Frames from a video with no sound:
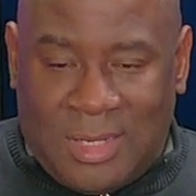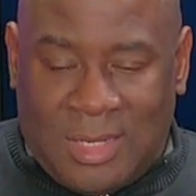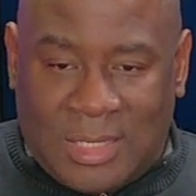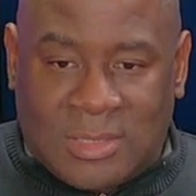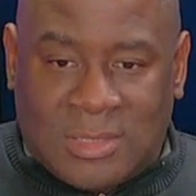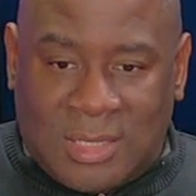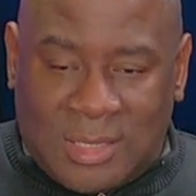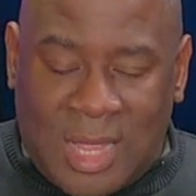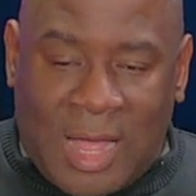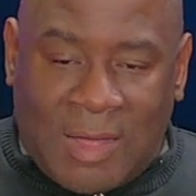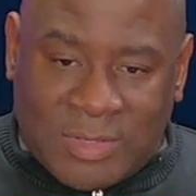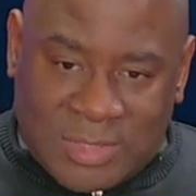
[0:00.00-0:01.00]
And it's
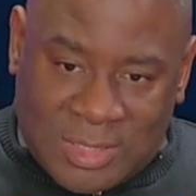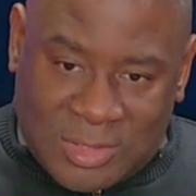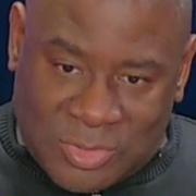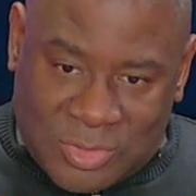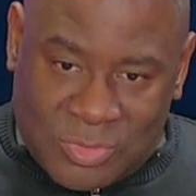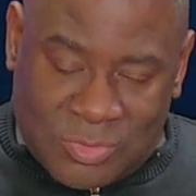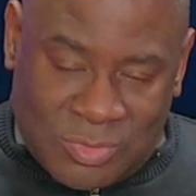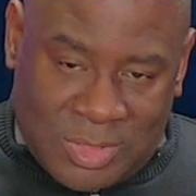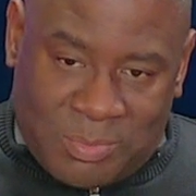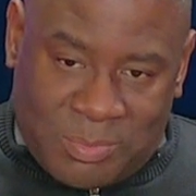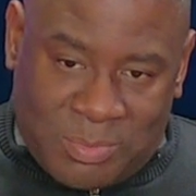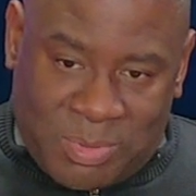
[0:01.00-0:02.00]
obviously the school
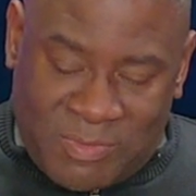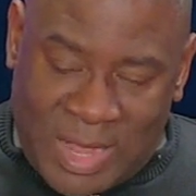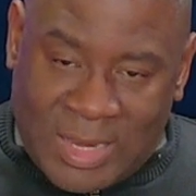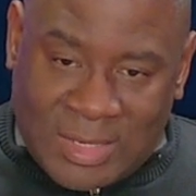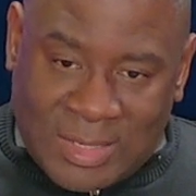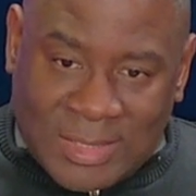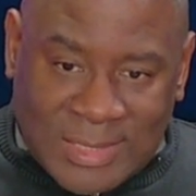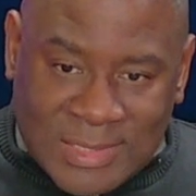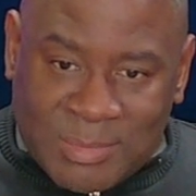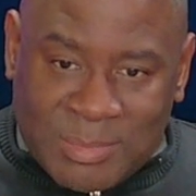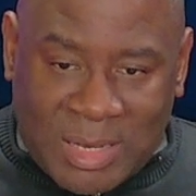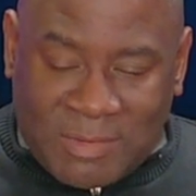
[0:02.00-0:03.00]
that provided the
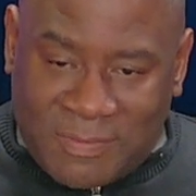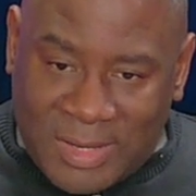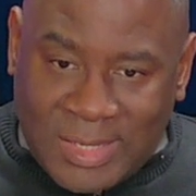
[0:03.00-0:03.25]
least amount of